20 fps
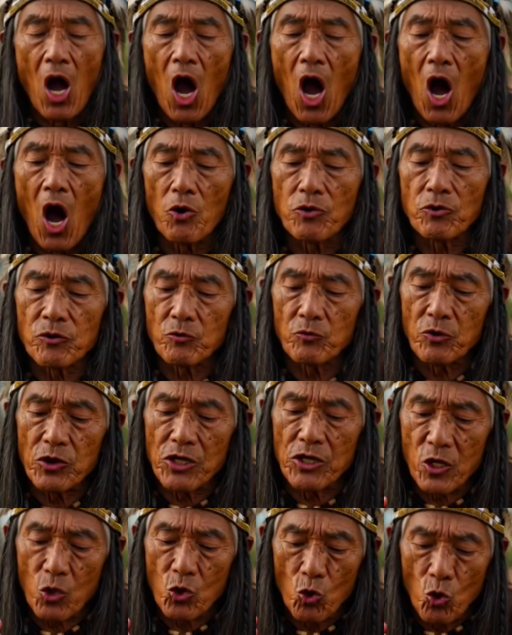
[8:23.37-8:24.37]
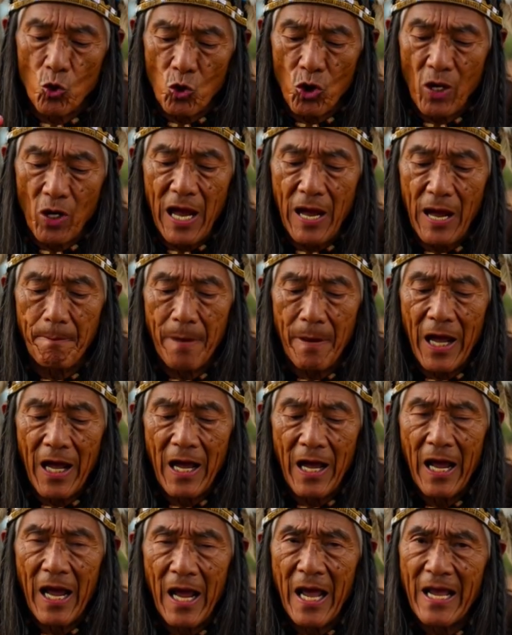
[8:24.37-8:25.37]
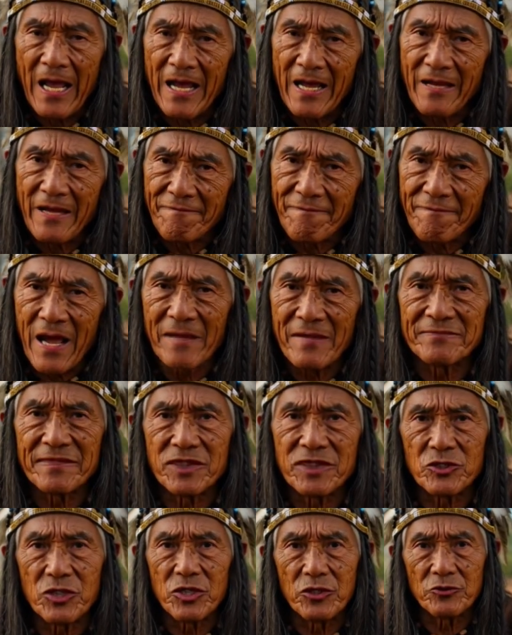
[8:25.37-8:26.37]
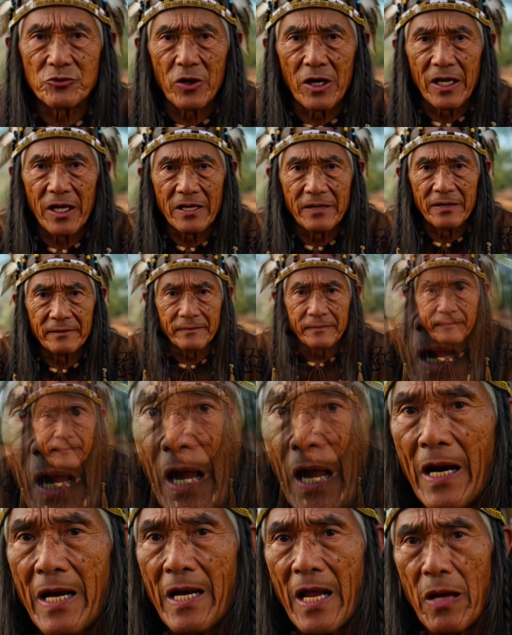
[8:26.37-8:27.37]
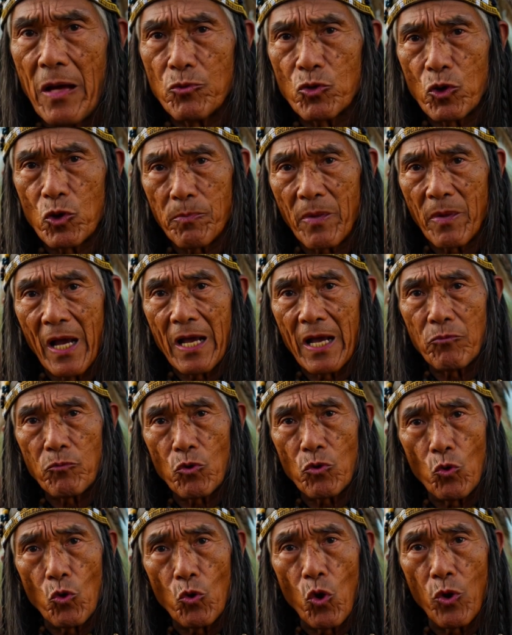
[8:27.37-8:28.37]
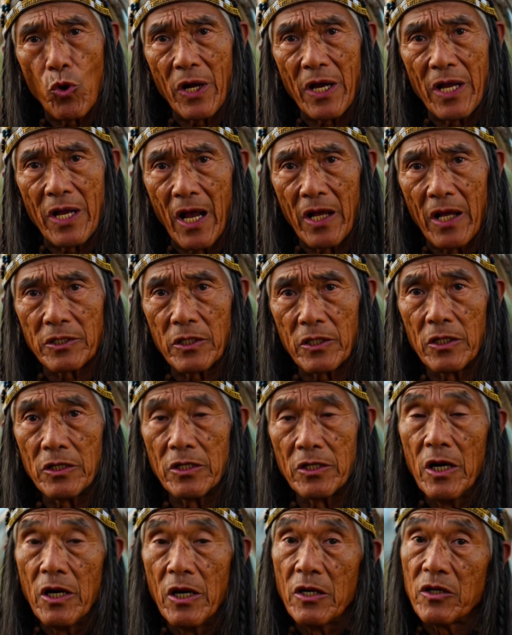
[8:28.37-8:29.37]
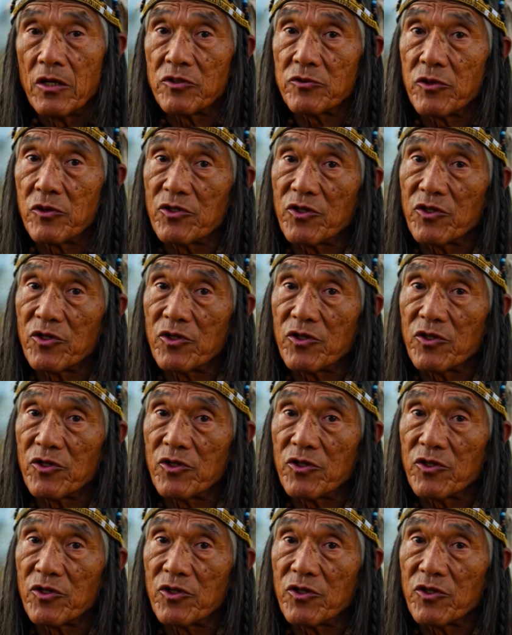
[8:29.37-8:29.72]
logs reveal a lunar gap, a hidden phantom year debt. Erased by the Gregorian calendar, this